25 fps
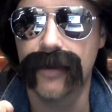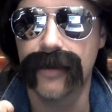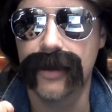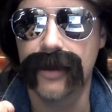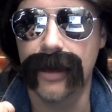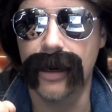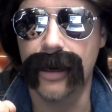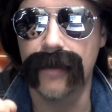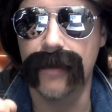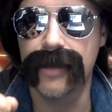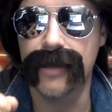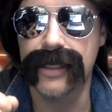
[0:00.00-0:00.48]

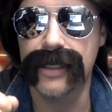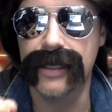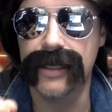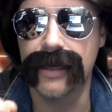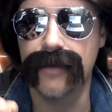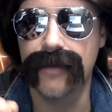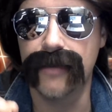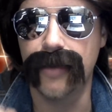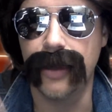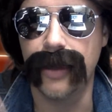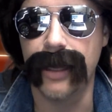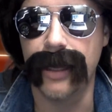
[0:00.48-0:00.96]
Thomas
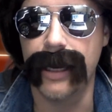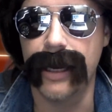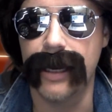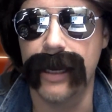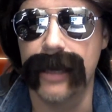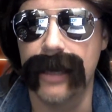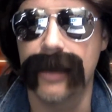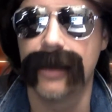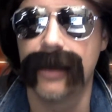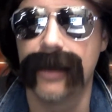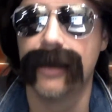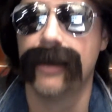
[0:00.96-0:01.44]
didn't
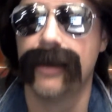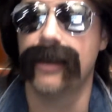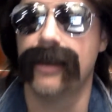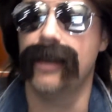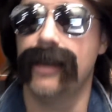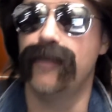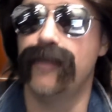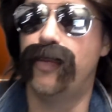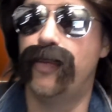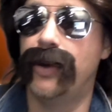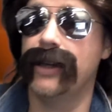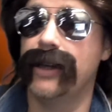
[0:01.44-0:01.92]
play.
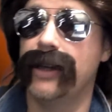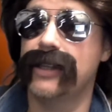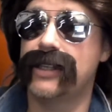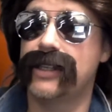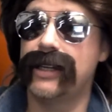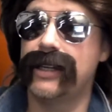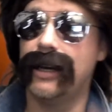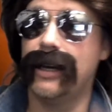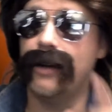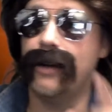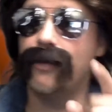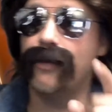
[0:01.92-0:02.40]
He
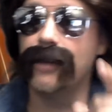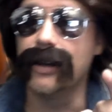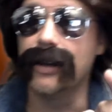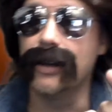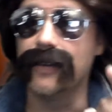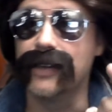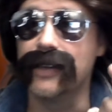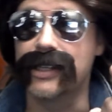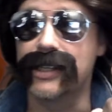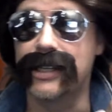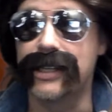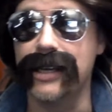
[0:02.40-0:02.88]
punched out one of
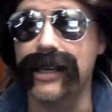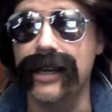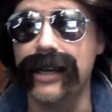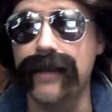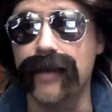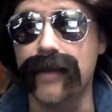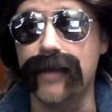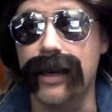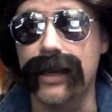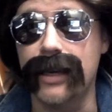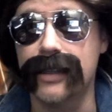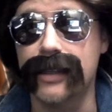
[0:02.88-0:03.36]
his
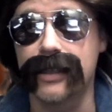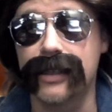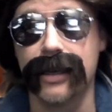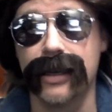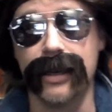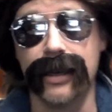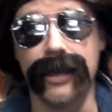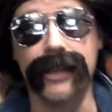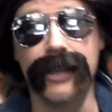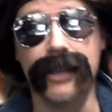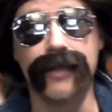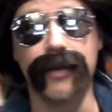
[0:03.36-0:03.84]
teammates.
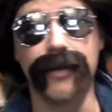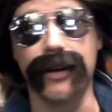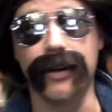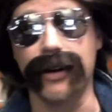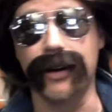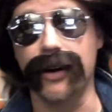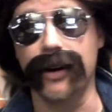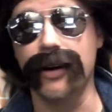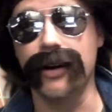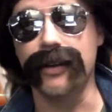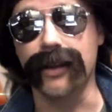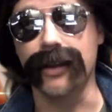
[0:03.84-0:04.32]
He's been
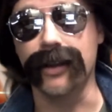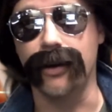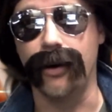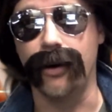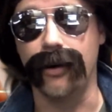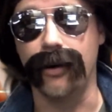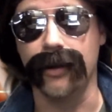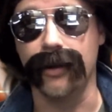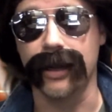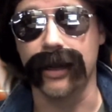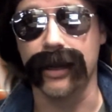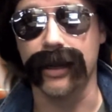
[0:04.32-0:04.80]
hurt the
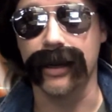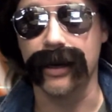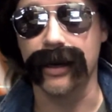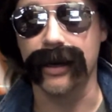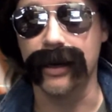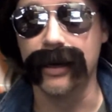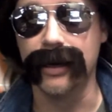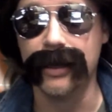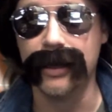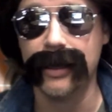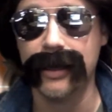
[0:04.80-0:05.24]
whole year.